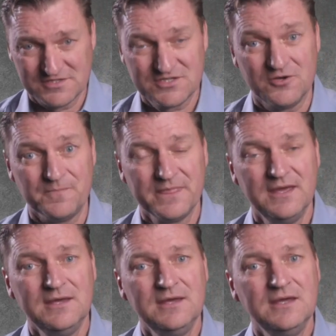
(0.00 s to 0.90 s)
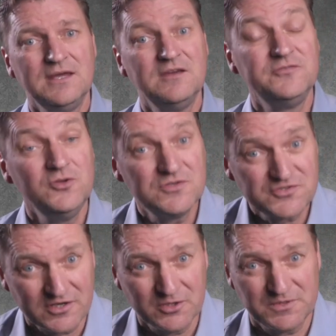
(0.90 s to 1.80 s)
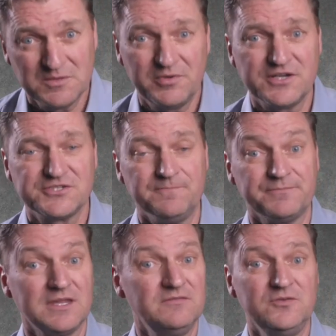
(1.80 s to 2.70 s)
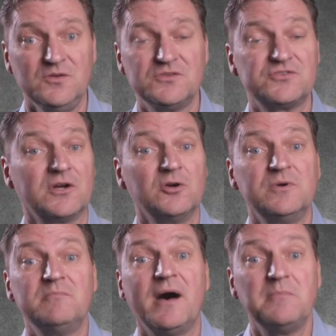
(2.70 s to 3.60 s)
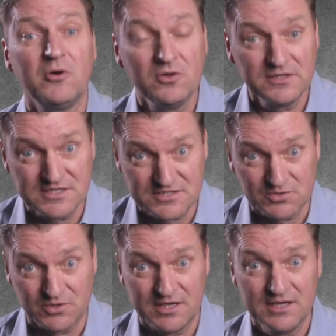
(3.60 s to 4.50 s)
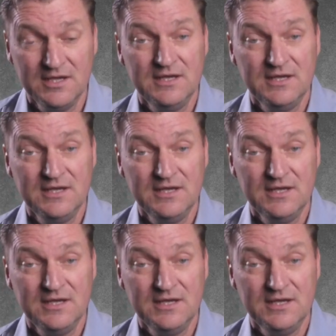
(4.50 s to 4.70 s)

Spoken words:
So if you struggle with depression, if you struggle with bipolar disorder,